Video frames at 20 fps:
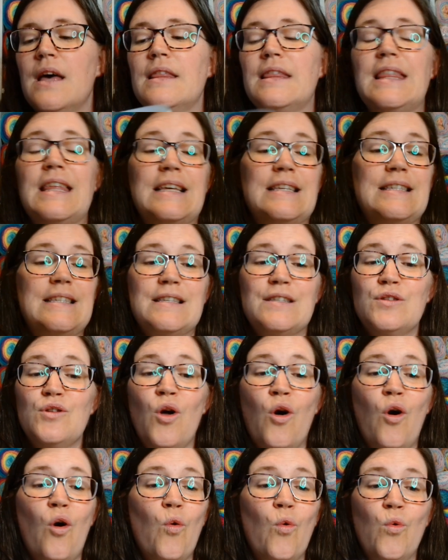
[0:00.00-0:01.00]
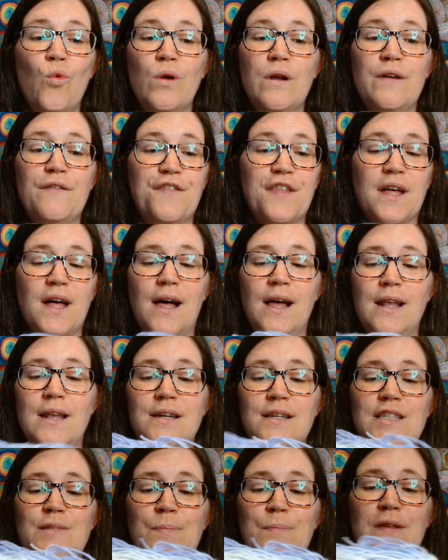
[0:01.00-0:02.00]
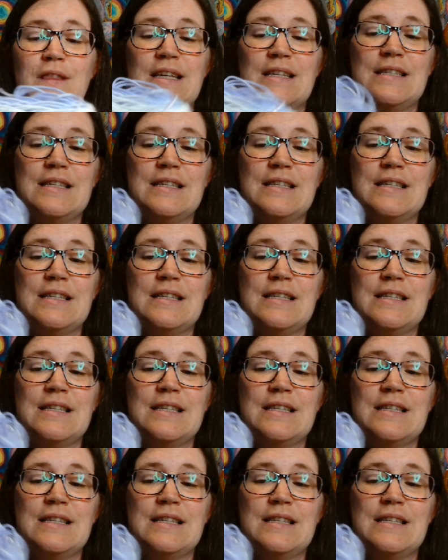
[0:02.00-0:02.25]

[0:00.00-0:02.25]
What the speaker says: This is not all of the colours, but this